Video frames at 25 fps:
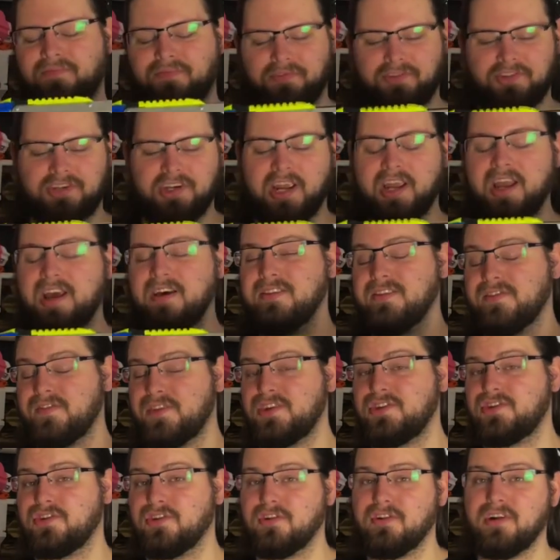check out the
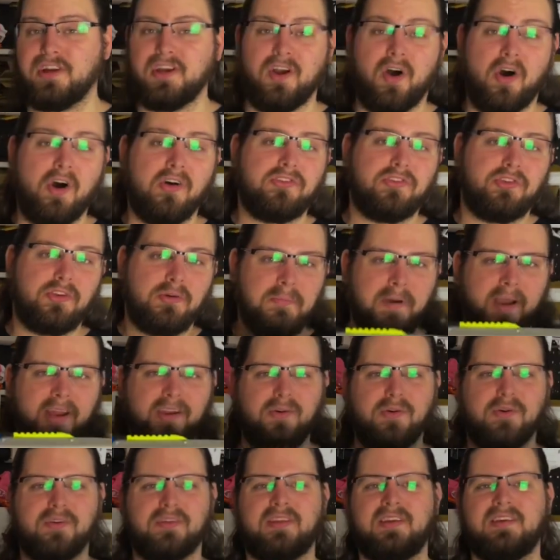Venturi, also by
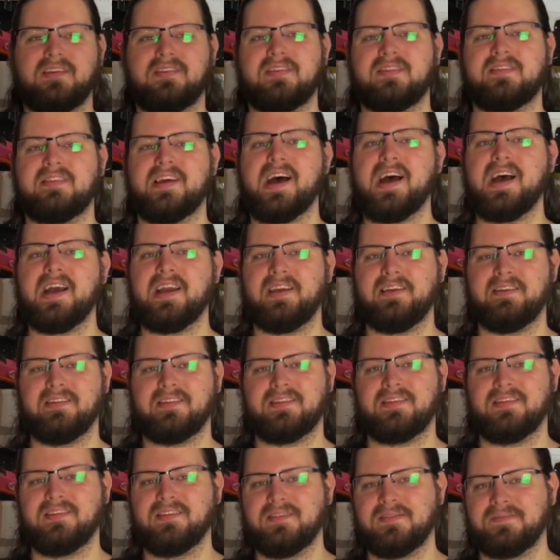Northeast
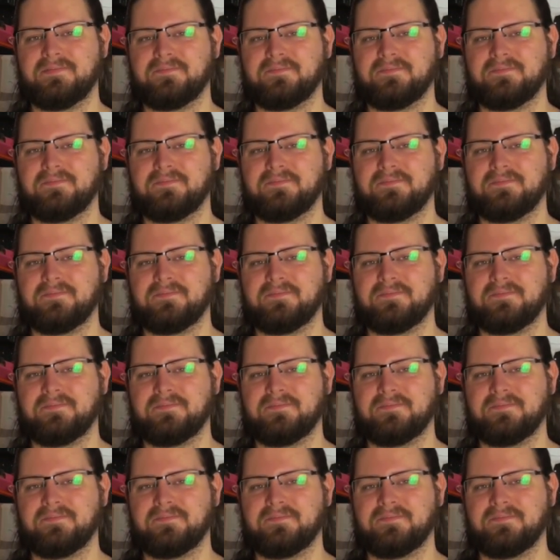Designs,